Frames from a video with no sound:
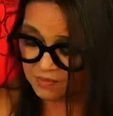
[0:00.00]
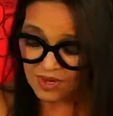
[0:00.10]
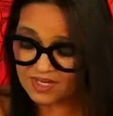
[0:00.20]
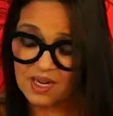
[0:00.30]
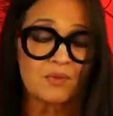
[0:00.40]

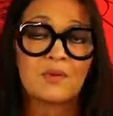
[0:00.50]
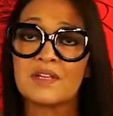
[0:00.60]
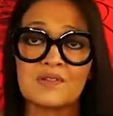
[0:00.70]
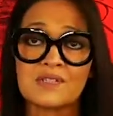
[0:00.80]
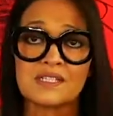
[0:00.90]
why not
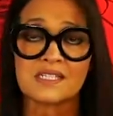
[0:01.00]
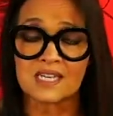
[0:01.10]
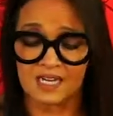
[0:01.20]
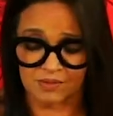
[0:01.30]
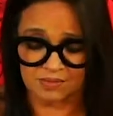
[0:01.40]
reuse this
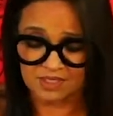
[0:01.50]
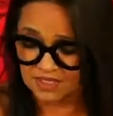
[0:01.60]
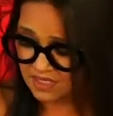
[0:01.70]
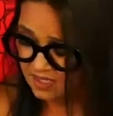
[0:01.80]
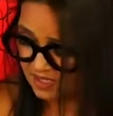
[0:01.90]
tape?
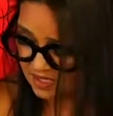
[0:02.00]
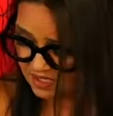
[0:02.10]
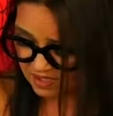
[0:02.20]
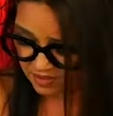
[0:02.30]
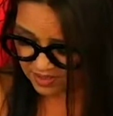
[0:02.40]

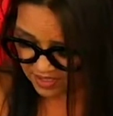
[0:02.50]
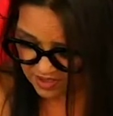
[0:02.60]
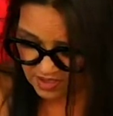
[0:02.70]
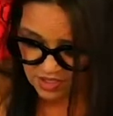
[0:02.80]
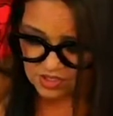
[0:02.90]
Okay,
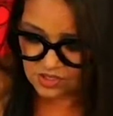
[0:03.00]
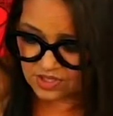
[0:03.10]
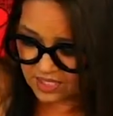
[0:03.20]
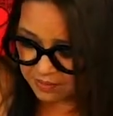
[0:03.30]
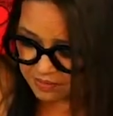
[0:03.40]
so
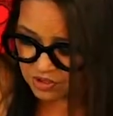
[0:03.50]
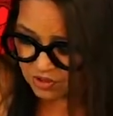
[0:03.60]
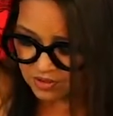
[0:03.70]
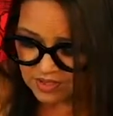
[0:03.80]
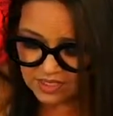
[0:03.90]
then I'm
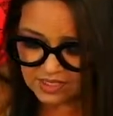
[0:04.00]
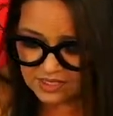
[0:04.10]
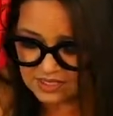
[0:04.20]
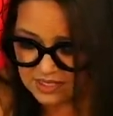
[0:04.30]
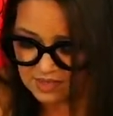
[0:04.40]
turning
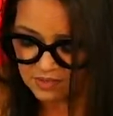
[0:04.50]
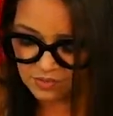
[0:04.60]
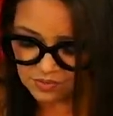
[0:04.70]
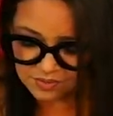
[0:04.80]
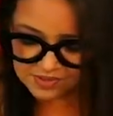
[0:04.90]
it,
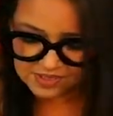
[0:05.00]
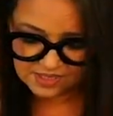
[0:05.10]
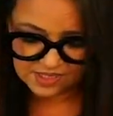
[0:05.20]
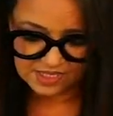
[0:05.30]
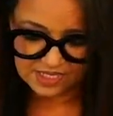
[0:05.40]
whoops,
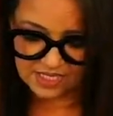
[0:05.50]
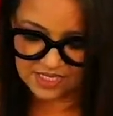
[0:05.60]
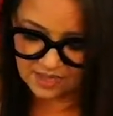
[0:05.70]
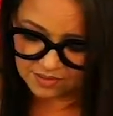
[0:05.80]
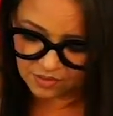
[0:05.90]
and
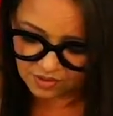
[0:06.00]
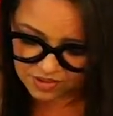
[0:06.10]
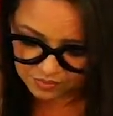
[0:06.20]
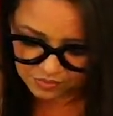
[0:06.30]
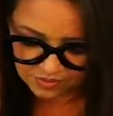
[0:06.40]
now I'm going
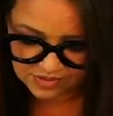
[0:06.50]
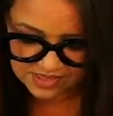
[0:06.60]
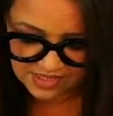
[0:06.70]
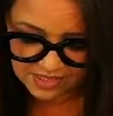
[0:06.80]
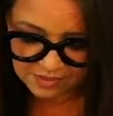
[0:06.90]
to pull
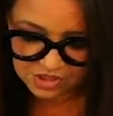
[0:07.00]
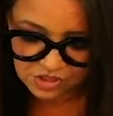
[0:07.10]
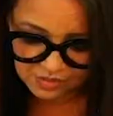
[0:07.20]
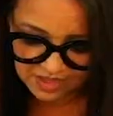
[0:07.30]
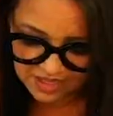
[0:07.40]
this end and make sure my